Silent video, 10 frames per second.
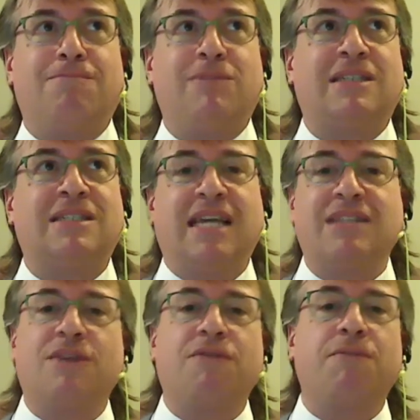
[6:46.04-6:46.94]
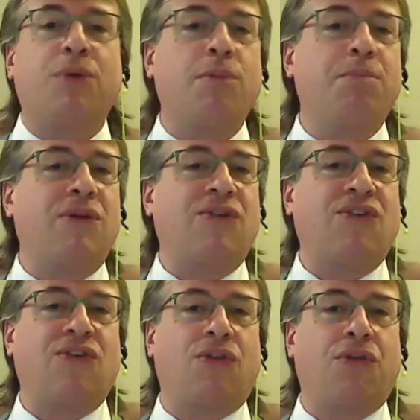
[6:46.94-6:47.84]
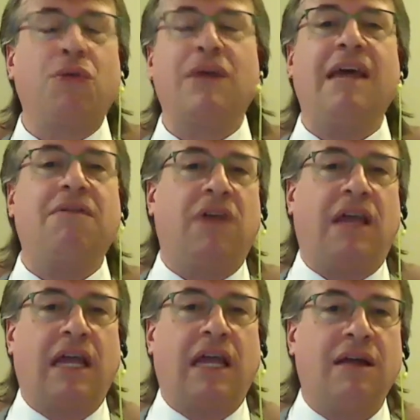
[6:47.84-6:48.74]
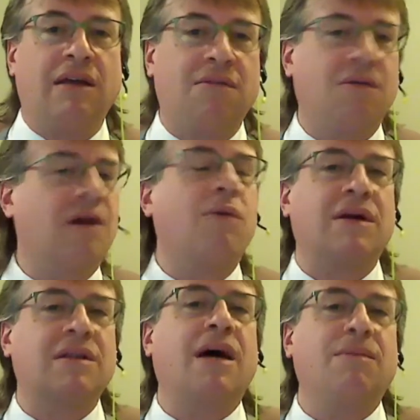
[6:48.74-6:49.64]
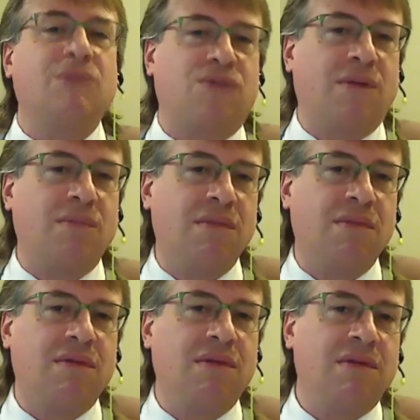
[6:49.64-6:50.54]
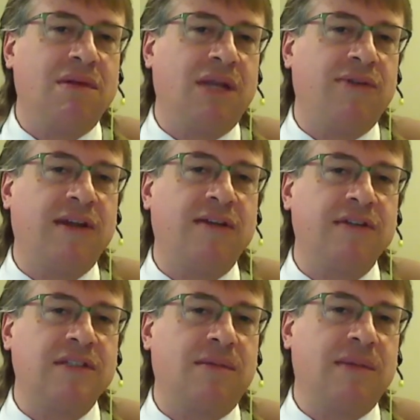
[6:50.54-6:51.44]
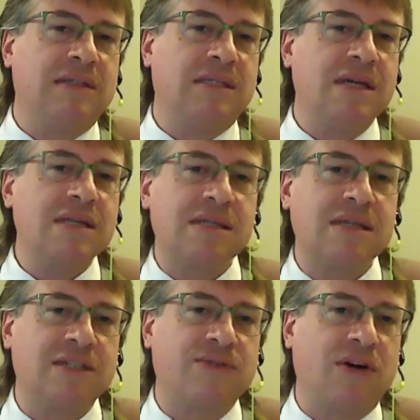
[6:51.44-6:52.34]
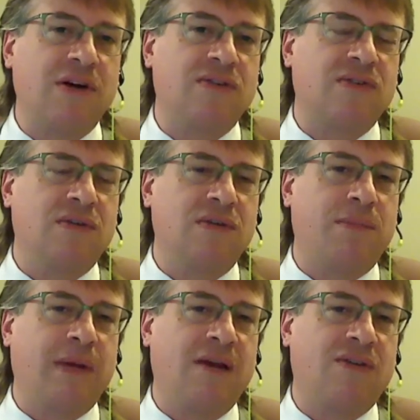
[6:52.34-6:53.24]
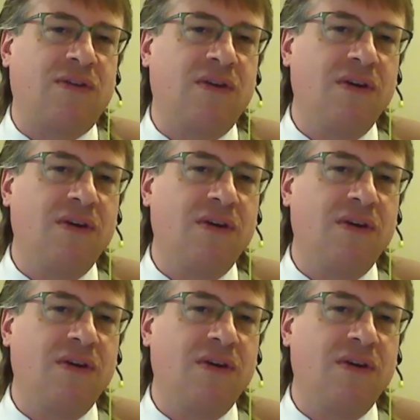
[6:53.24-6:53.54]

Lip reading: sense of purpose through giving, where it comes from? Can you give us some insights as far as your past?